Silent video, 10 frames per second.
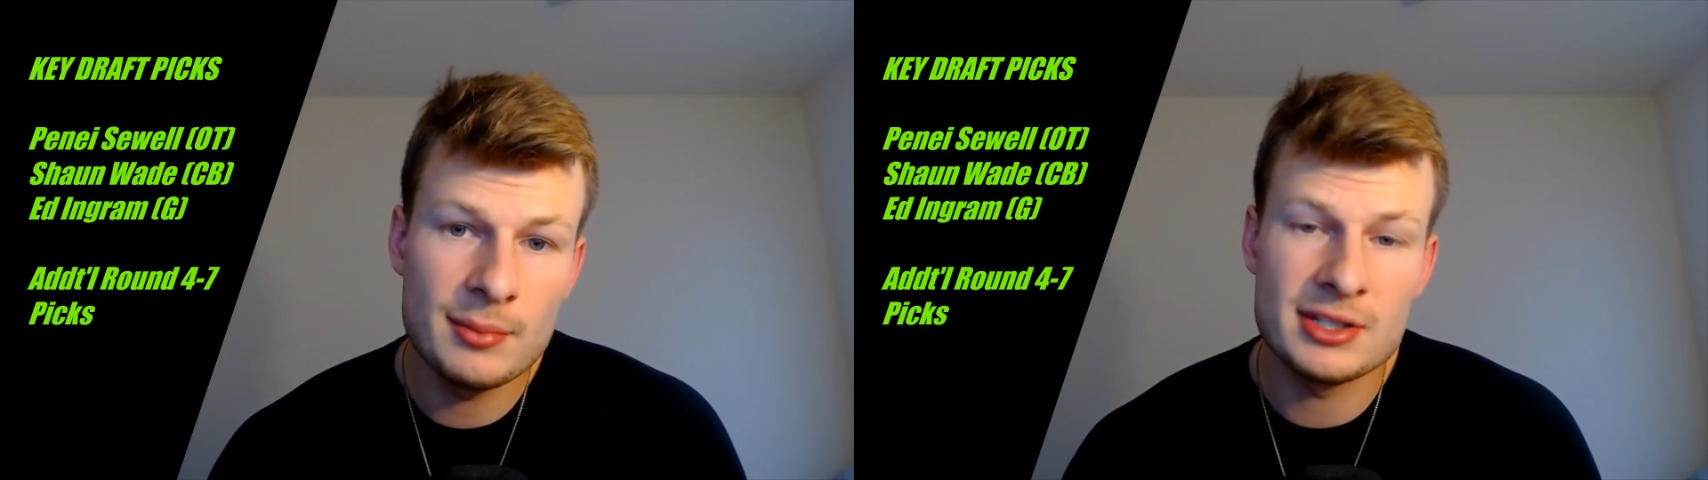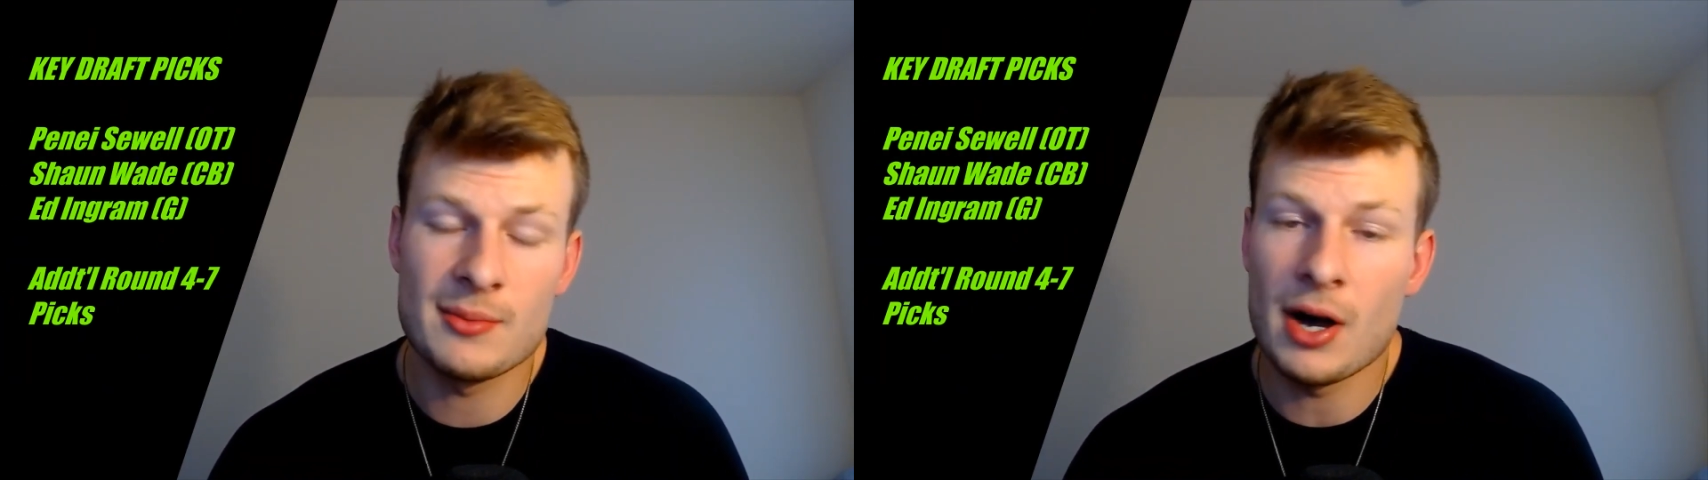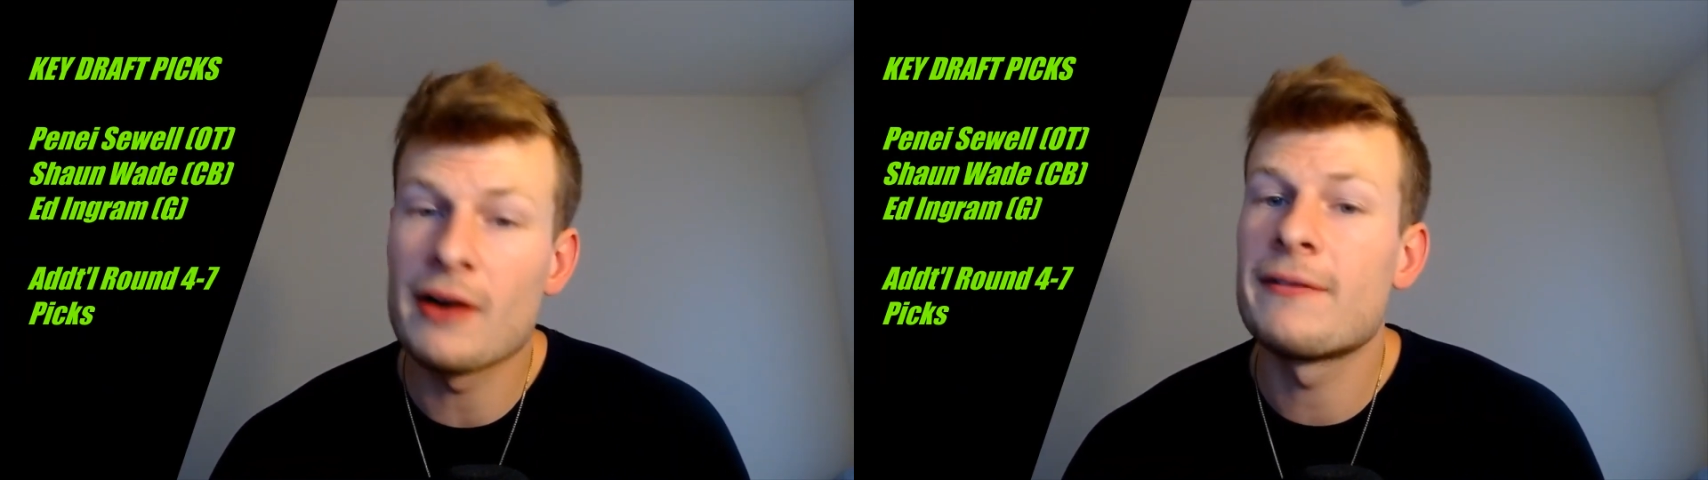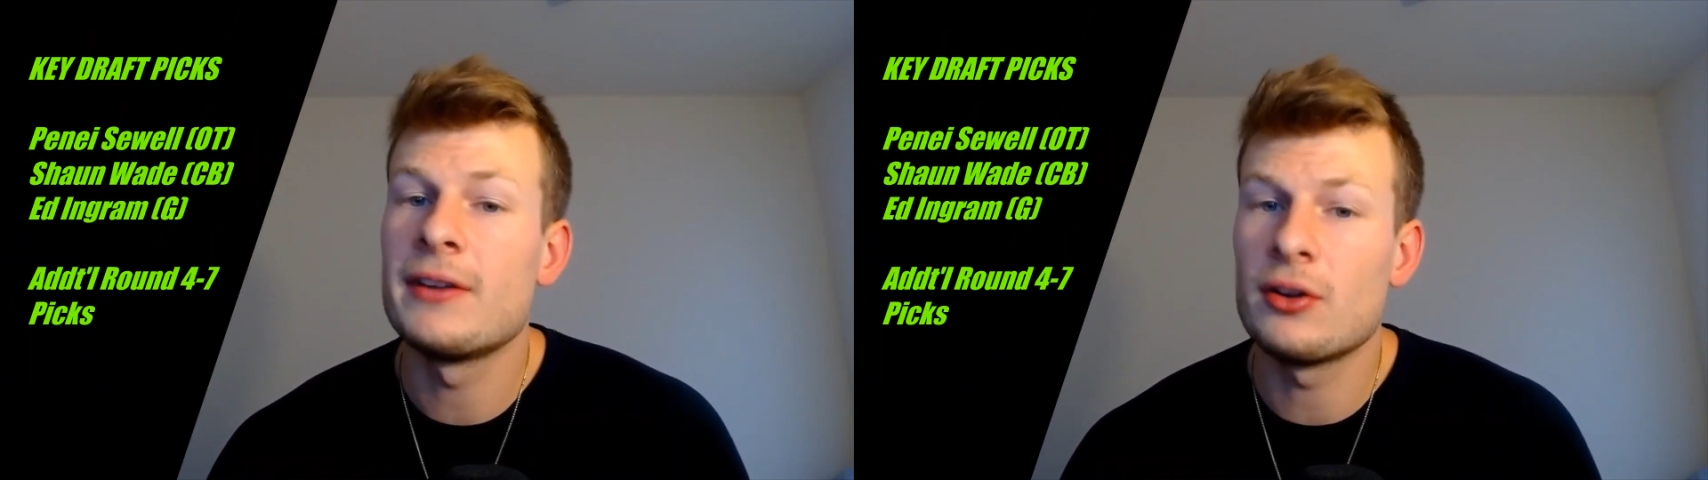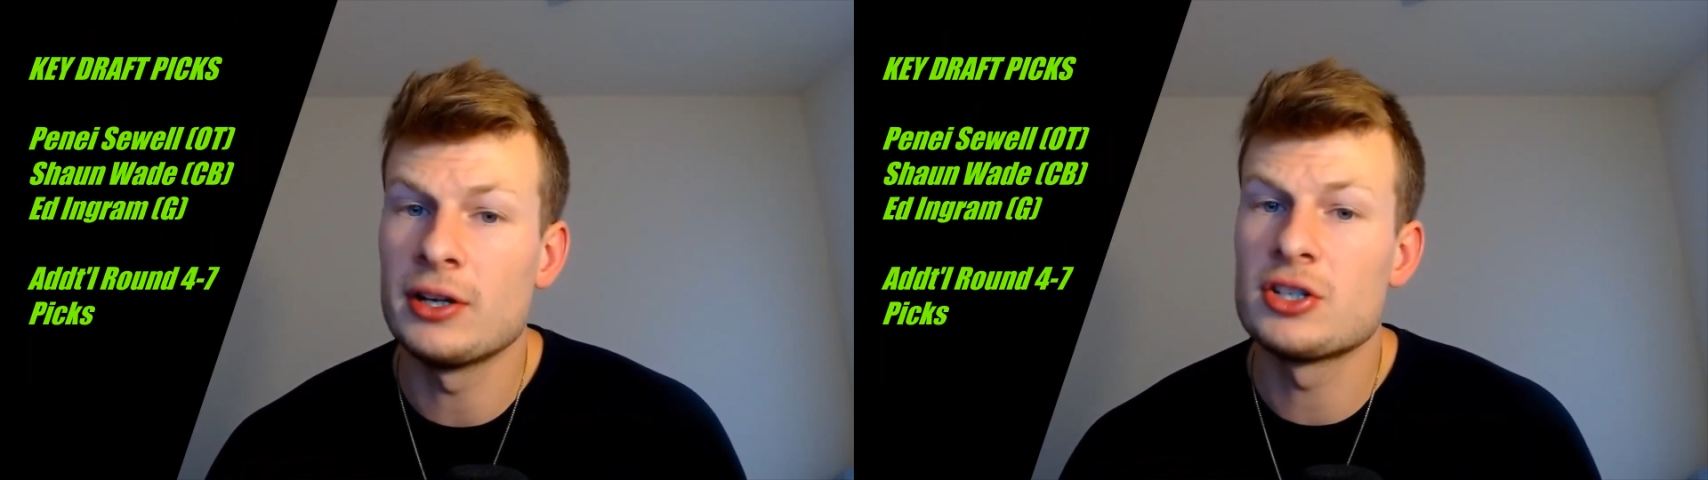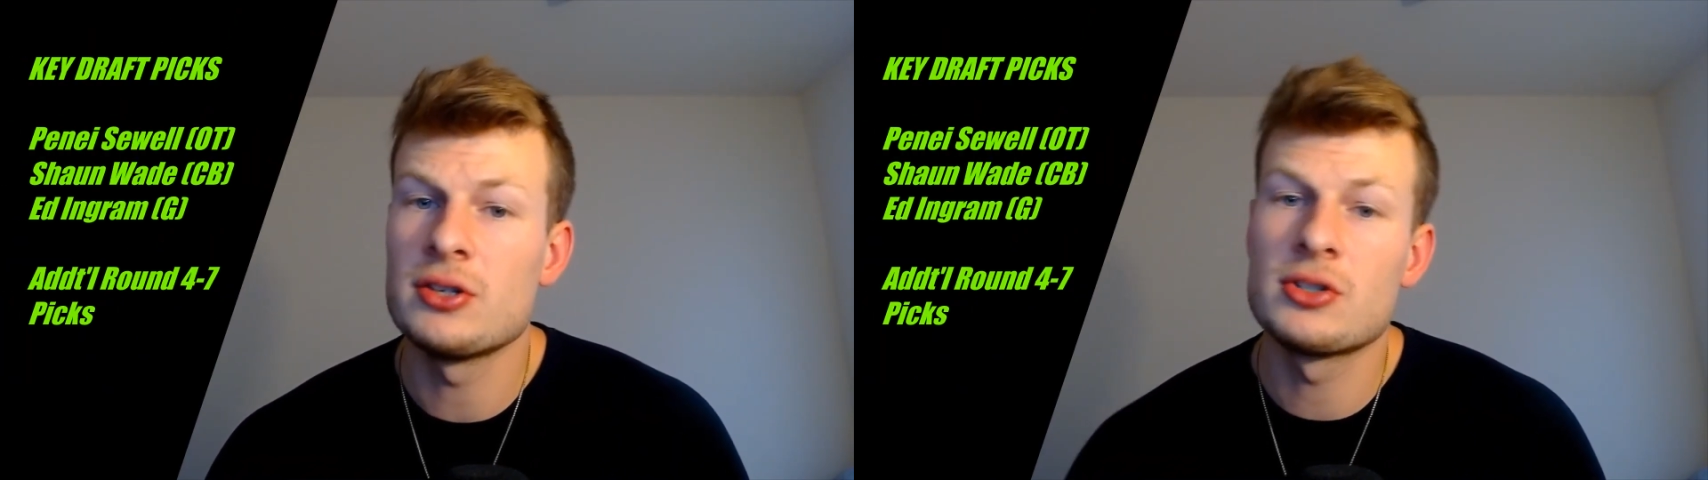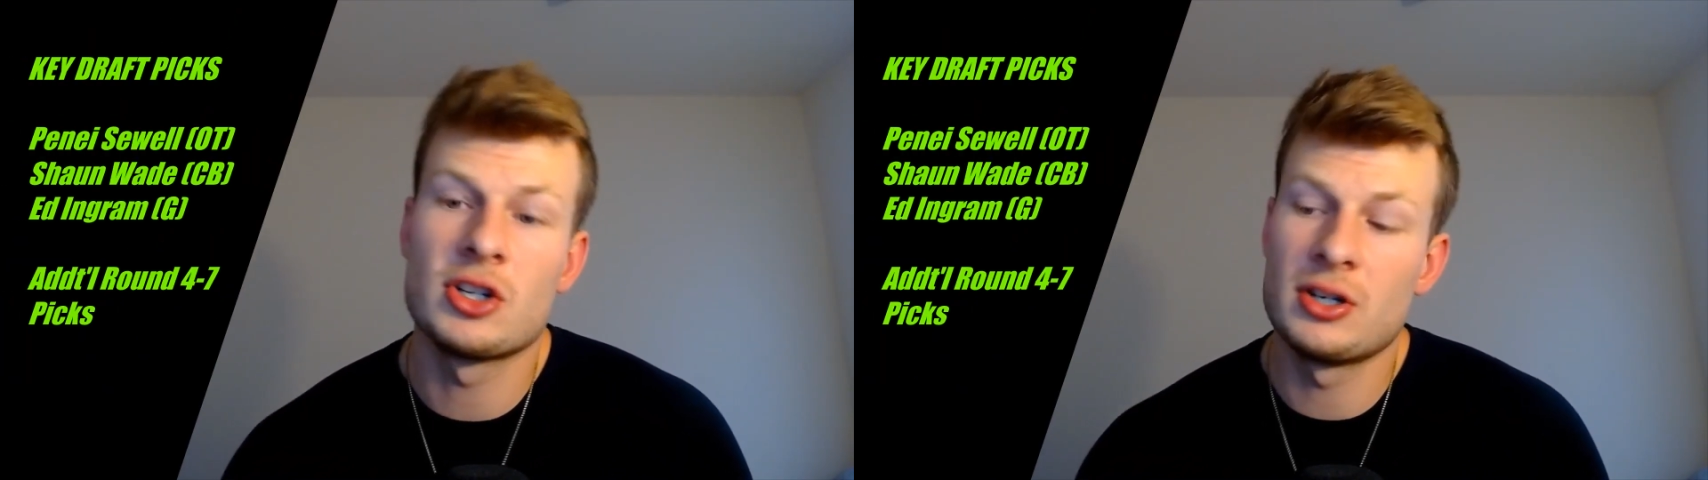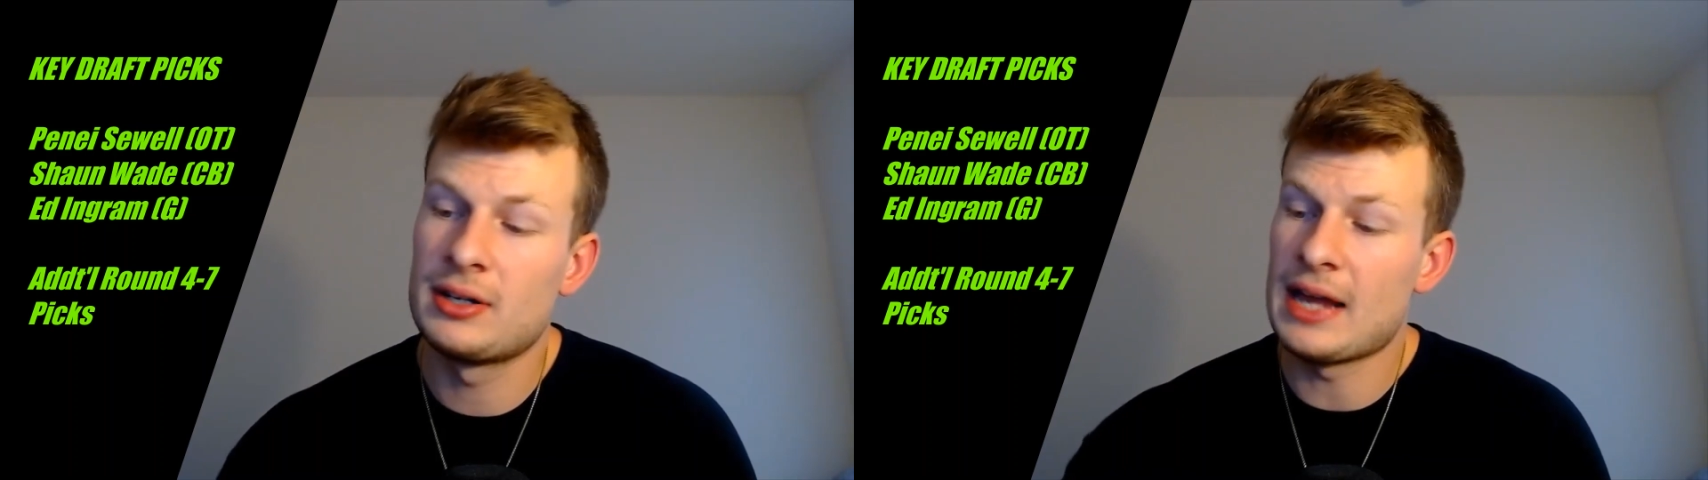but some off-field issues could